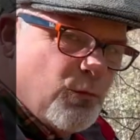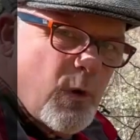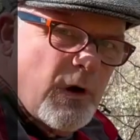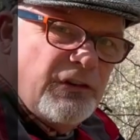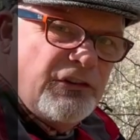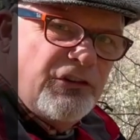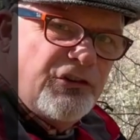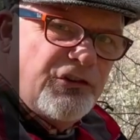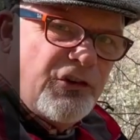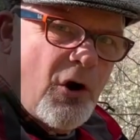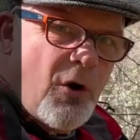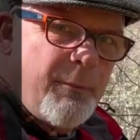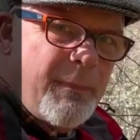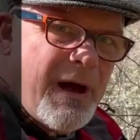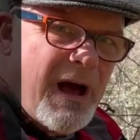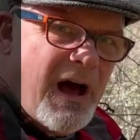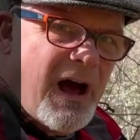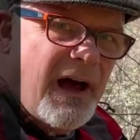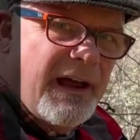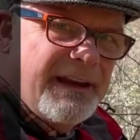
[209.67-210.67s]
one stop
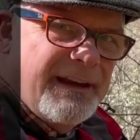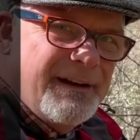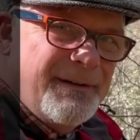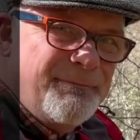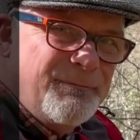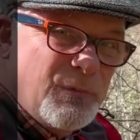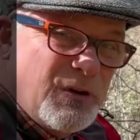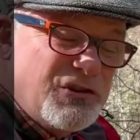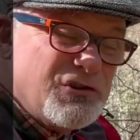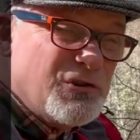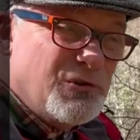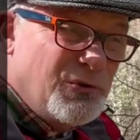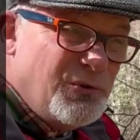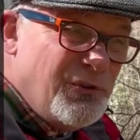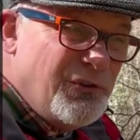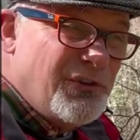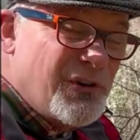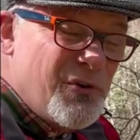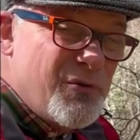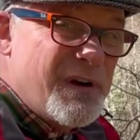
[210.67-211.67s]
higher, which
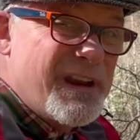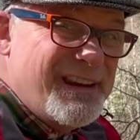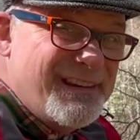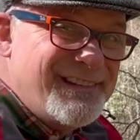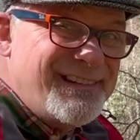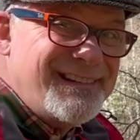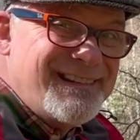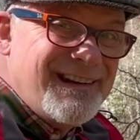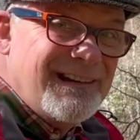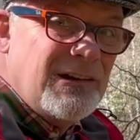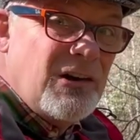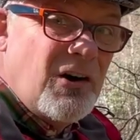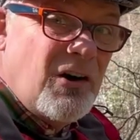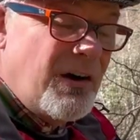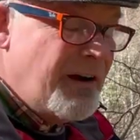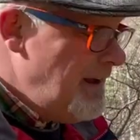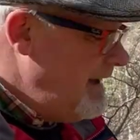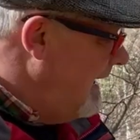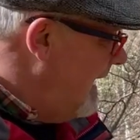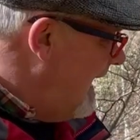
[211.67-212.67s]
also isn't a
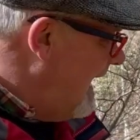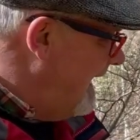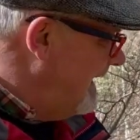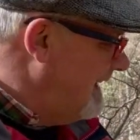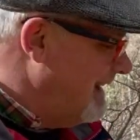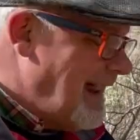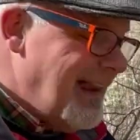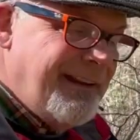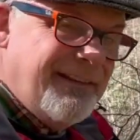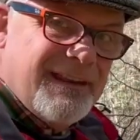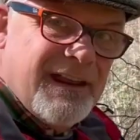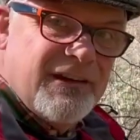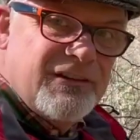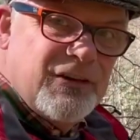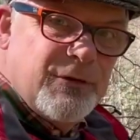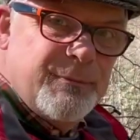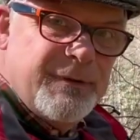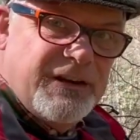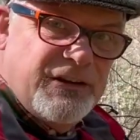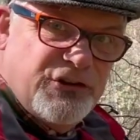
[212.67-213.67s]
lot. I'd like that
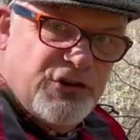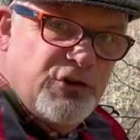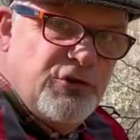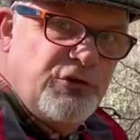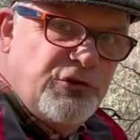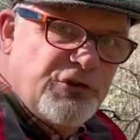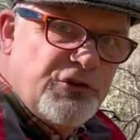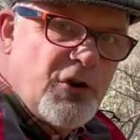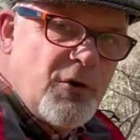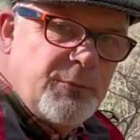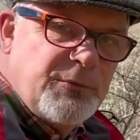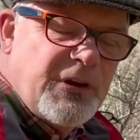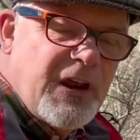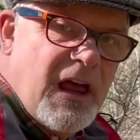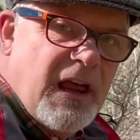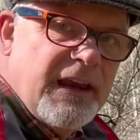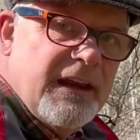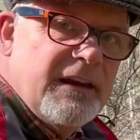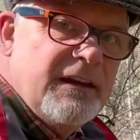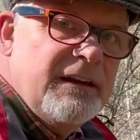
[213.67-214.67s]
to be 2 stops
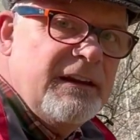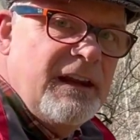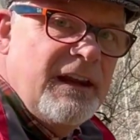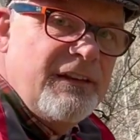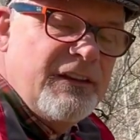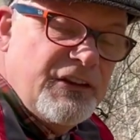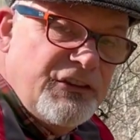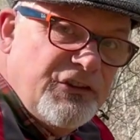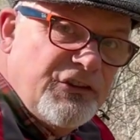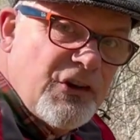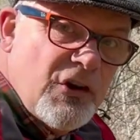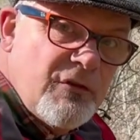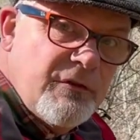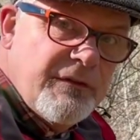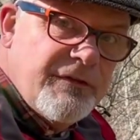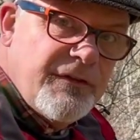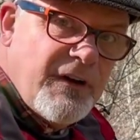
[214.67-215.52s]
higher than zone